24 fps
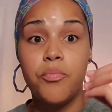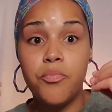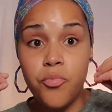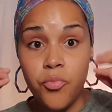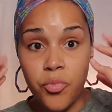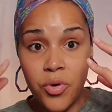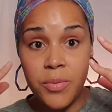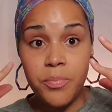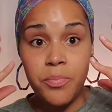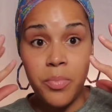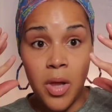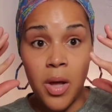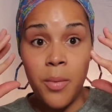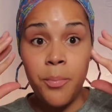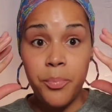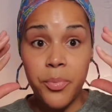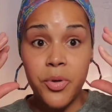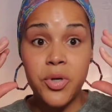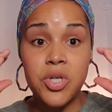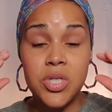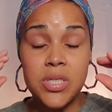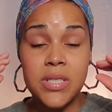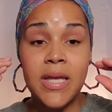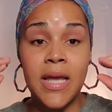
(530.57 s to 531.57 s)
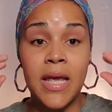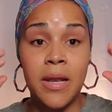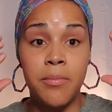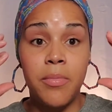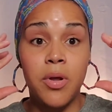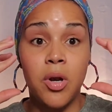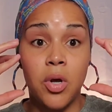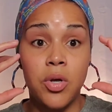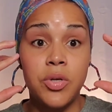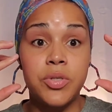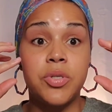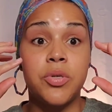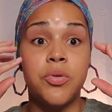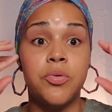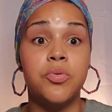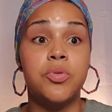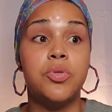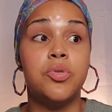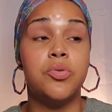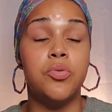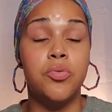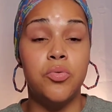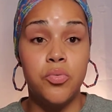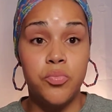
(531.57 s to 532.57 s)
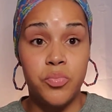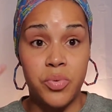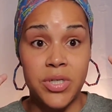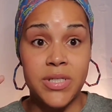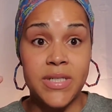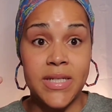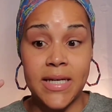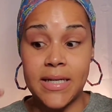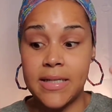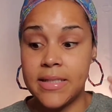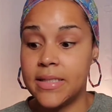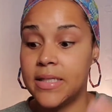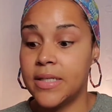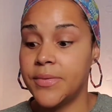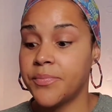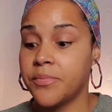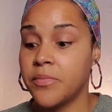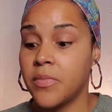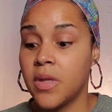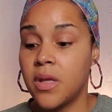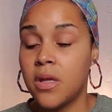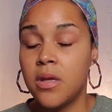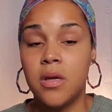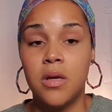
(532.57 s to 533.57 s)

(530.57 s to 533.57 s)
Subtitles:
replump your skin, but also to protect it.